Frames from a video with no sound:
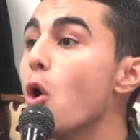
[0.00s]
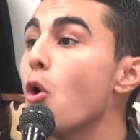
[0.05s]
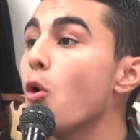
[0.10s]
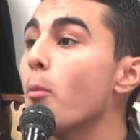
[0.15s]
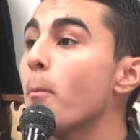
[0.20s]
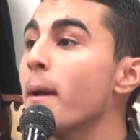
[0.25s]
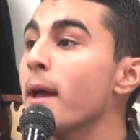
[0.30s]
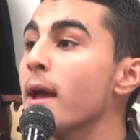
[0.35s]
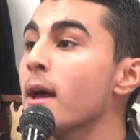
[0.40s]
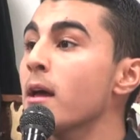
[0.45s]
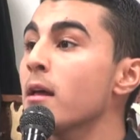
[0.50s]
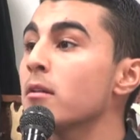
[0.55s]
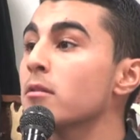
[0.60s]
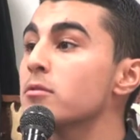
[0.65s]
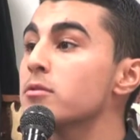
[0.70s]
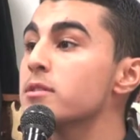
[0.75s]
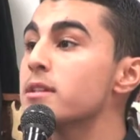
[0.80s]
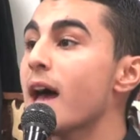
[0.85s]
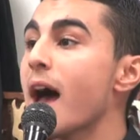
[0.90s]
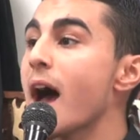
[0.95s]
O
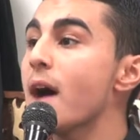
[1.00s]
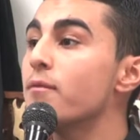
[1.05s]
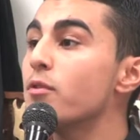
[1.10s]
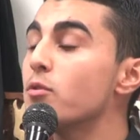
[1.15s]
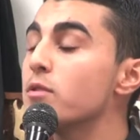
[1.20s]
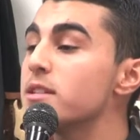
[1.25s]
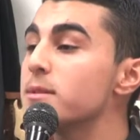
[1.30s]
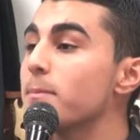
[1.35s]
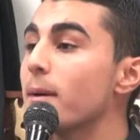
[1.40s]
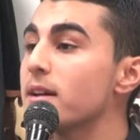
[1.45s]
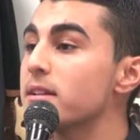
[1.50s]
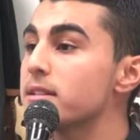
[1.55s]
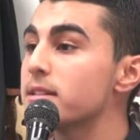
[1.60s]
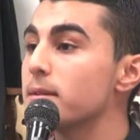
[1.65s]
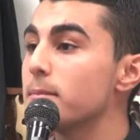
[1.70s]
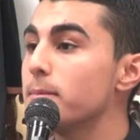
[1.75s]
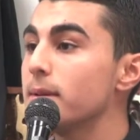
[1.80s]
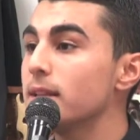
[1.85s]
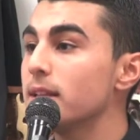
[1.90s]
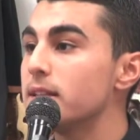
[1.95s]
males, have a
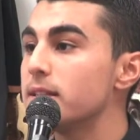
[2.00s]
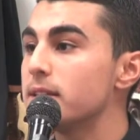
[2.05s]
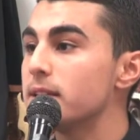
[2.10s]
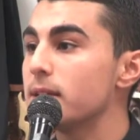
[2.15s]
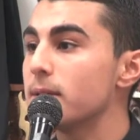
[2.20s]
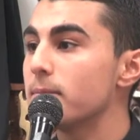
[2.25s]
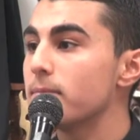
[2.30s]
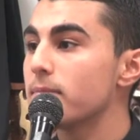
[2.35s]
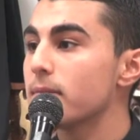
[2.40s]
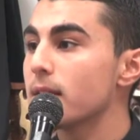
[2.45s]
responsibility.